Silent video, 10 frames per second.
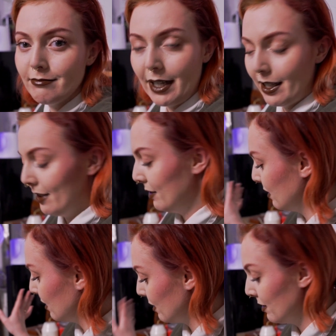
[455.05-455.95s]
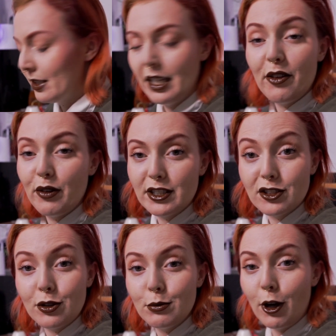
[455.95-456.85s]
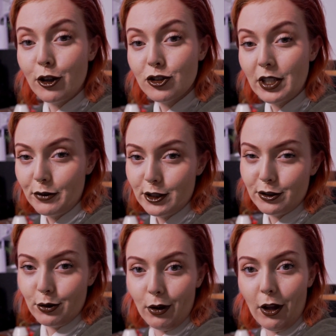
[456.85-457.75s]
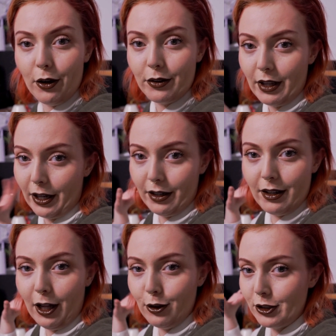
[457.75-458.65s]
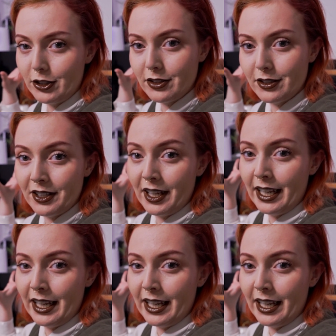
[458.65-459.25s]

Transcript: And if it's too much, if it's too long, then I'll just